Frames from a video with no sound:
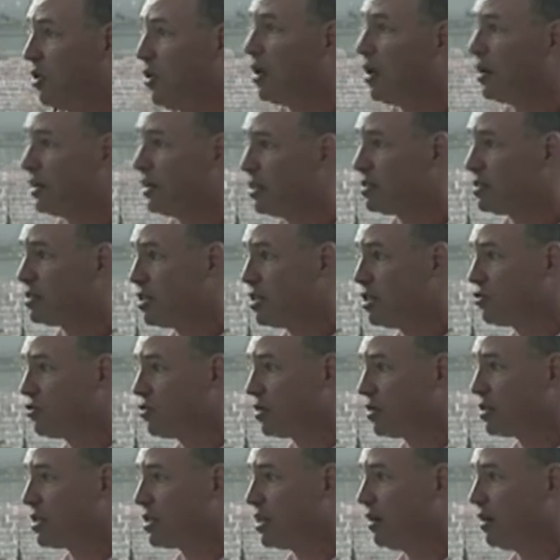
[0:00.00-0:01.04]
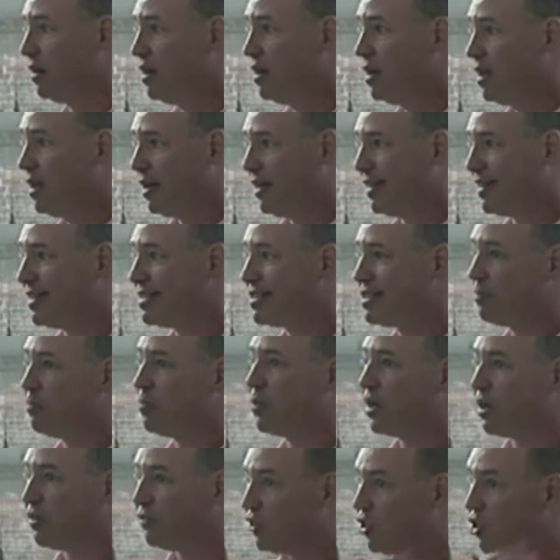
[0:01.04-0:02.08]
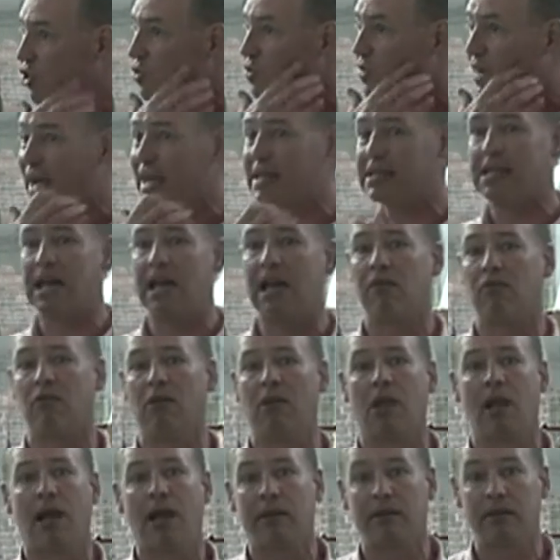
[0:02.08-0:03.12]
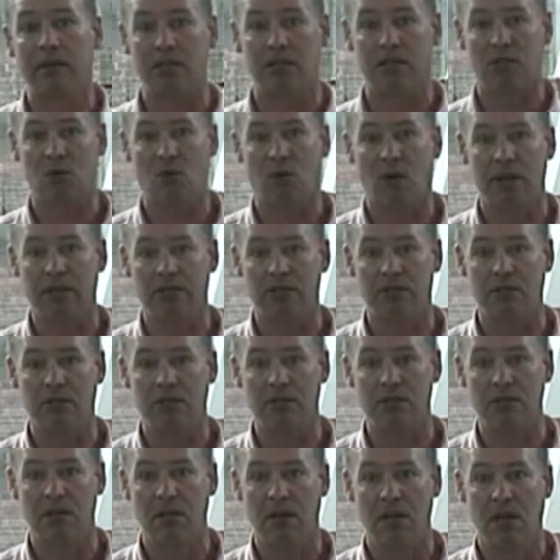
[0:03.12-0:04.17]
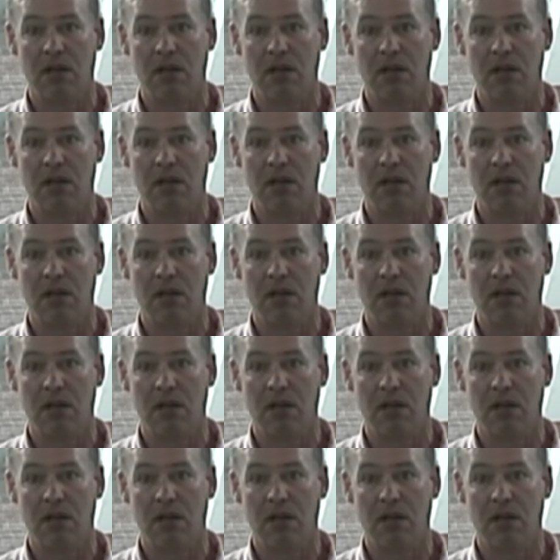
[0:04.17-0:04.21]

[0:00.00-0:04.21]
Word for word: audience interested. And I said, but if you guys have a lot of these questions,